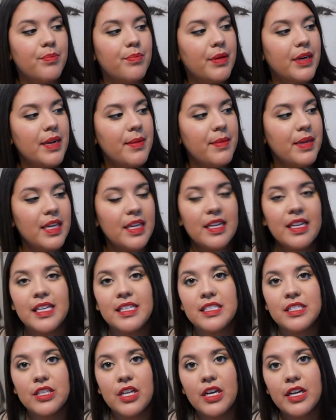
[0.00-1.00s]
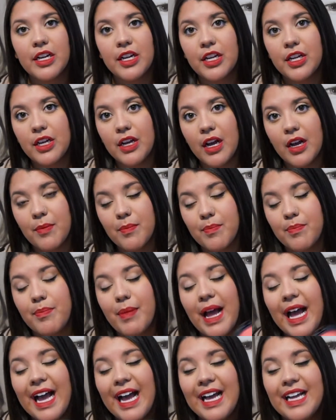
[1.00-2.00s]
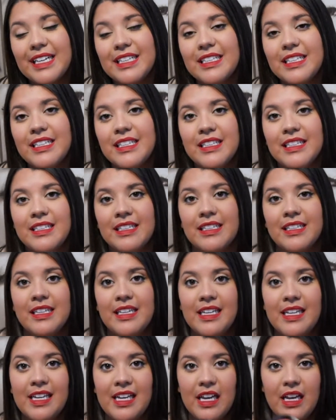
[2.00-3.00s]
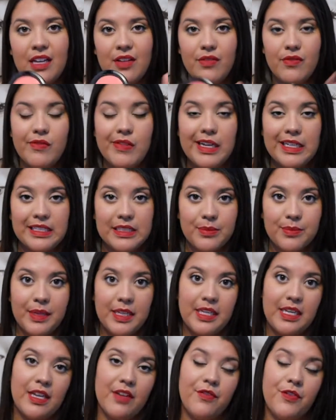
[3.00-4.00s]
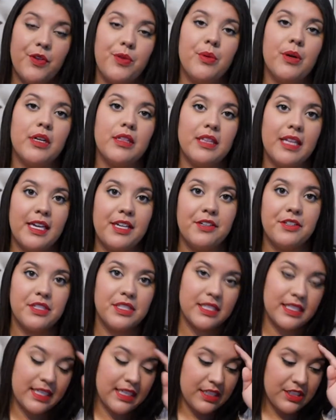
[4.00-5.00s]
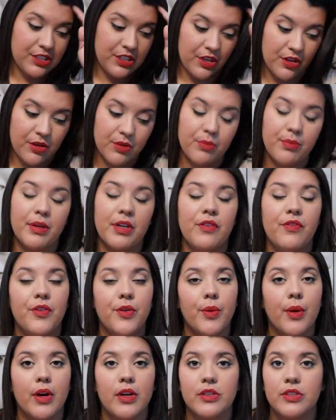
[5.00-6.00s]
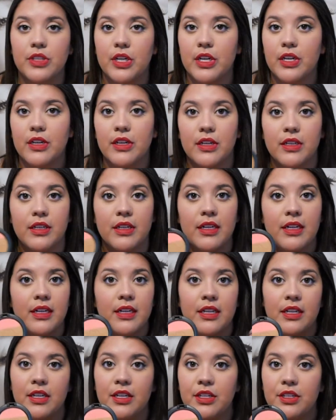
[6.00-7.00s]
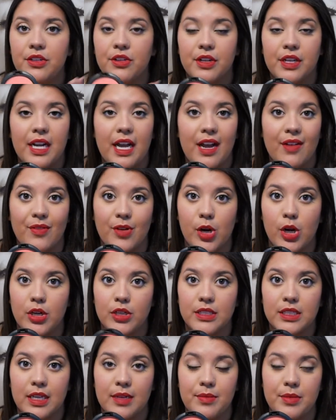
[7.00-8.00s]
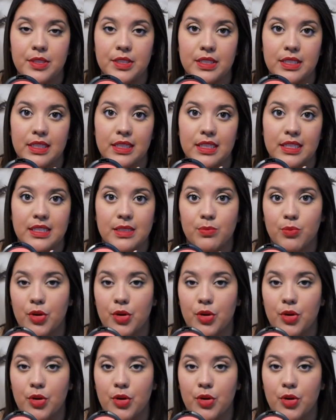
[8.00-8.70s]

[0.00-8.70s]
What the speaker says: But I mean, it's not a bad investment if you are lighter skin tone, but if you are darker, you're going to have a hard time using this